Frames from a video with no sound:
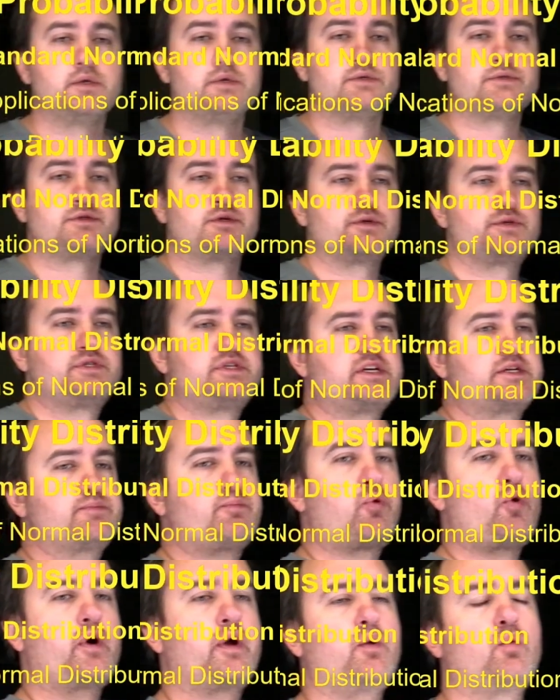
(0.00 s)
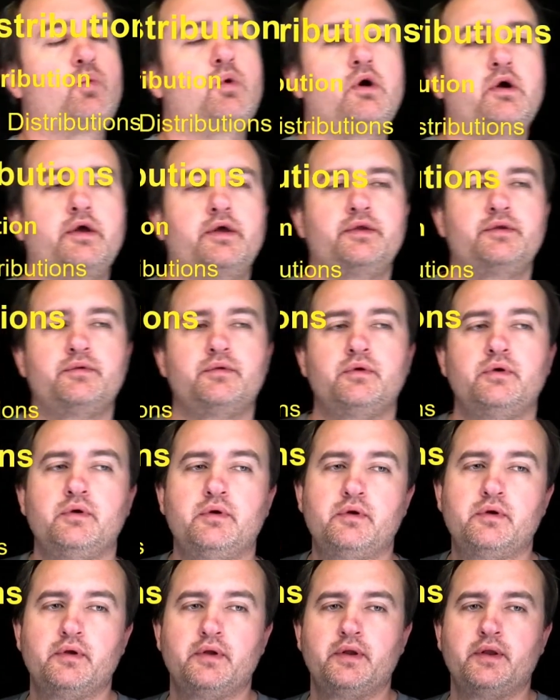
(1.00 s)
So 6.1
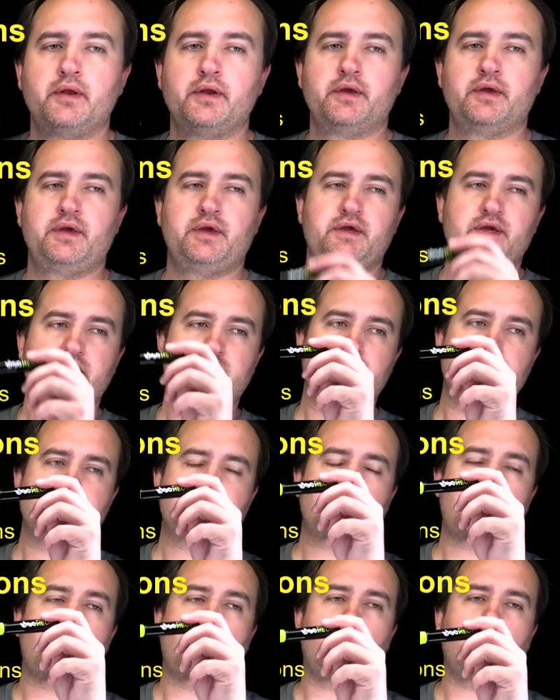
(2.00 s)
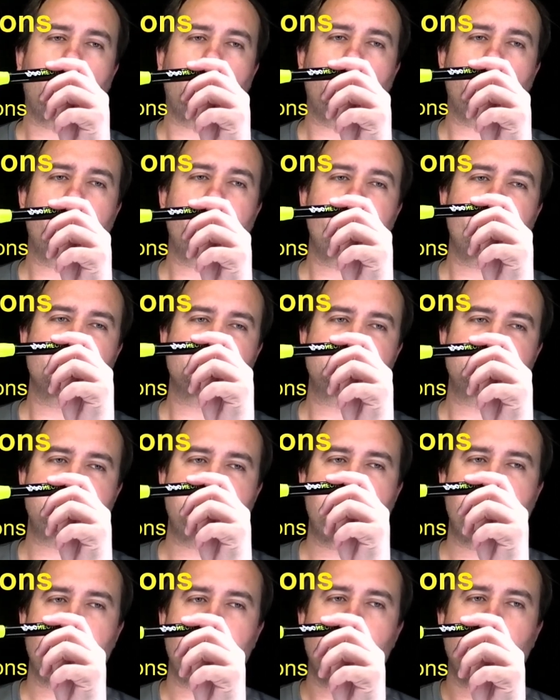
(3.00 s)
is called the
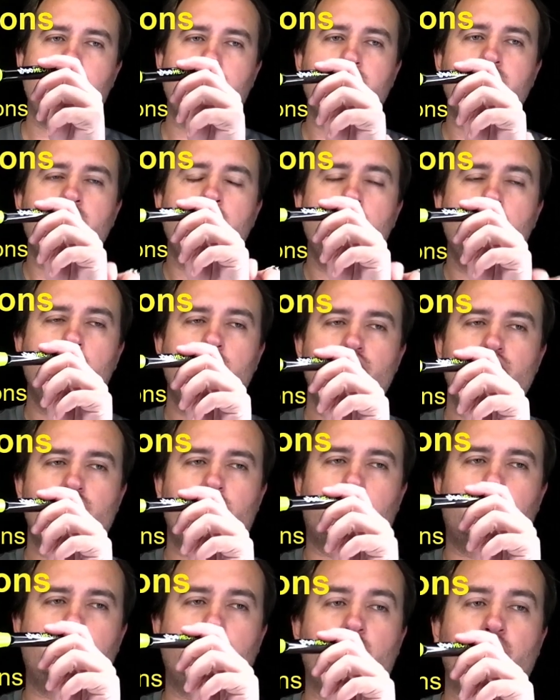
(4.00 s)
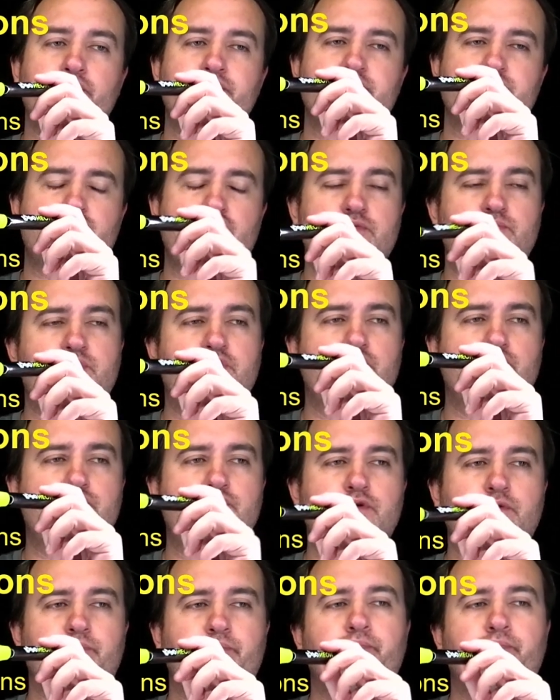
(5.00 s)
standard normal distribution.